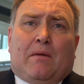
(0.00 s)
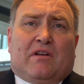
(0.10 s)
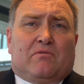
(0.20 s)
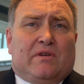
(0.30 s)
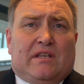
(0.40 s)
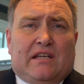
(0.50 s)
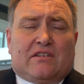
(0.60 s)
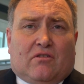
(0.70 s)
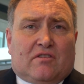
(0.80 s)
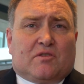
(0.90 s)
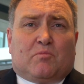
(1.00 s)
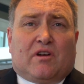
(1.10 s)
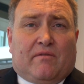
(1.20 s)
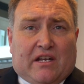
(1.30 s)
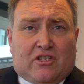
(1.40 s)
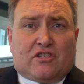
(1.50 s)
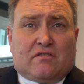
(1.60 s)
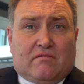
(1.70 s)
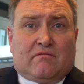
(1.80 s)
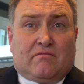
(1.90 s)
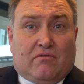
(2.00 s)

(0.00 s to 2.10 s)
But we need also prevention